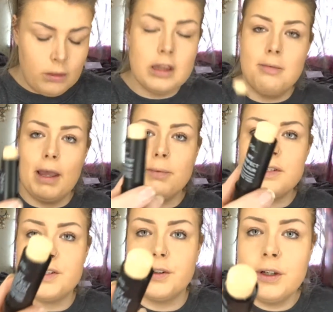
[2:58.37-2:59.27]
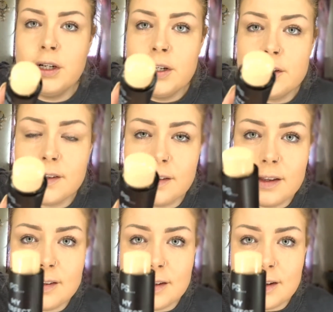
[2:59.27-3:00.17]
the makeup is done. So
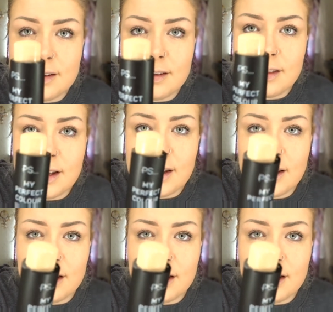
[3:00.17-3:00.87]
this is the